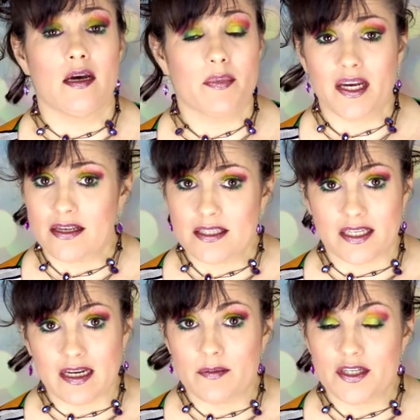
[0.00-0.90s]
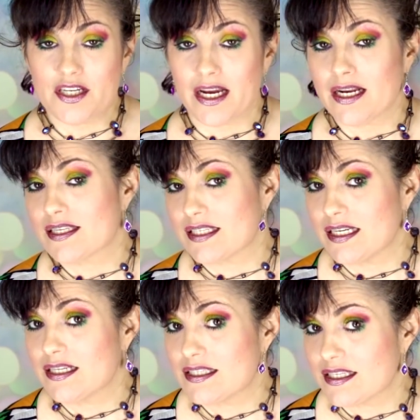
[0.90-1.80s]
because the damage had
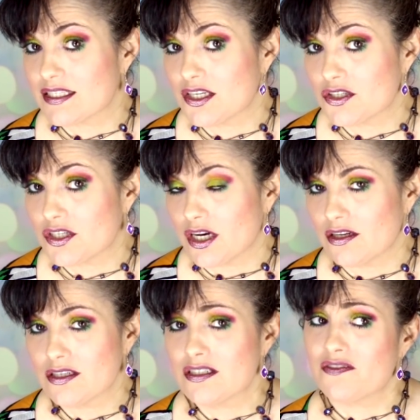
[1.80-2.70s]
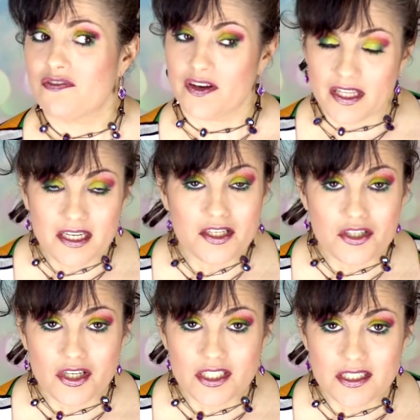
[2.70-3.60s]
exceeded $600, felony
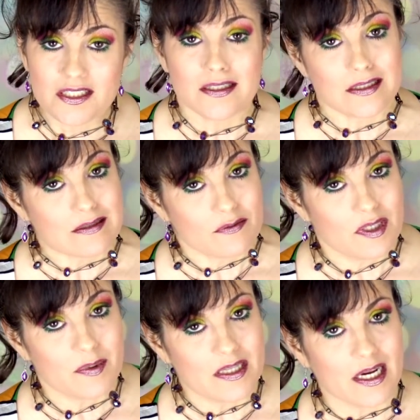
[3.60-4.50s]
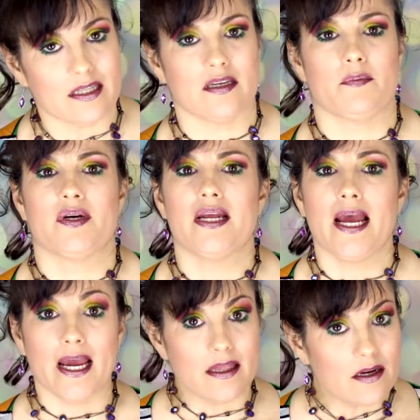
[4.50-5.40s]
charges would have been likely, but
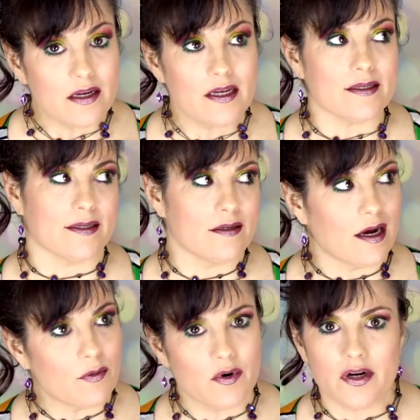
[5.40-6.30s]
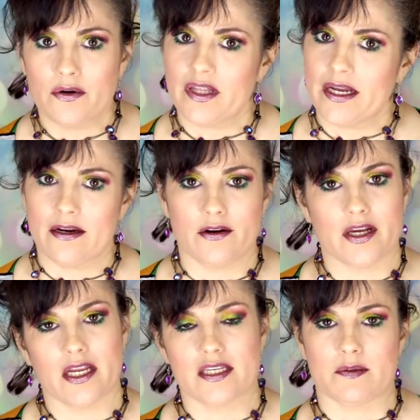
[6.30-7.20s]
Haley did not want Orlando to
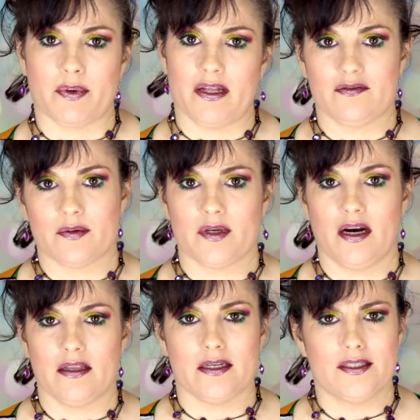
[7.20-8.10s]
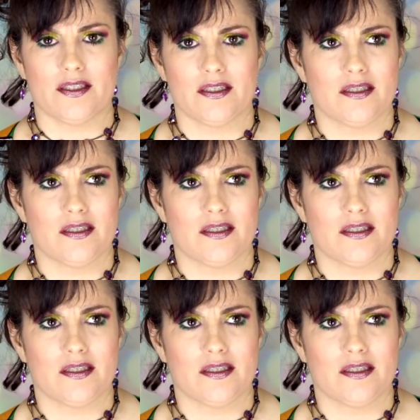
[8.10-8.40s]
get expelled from college.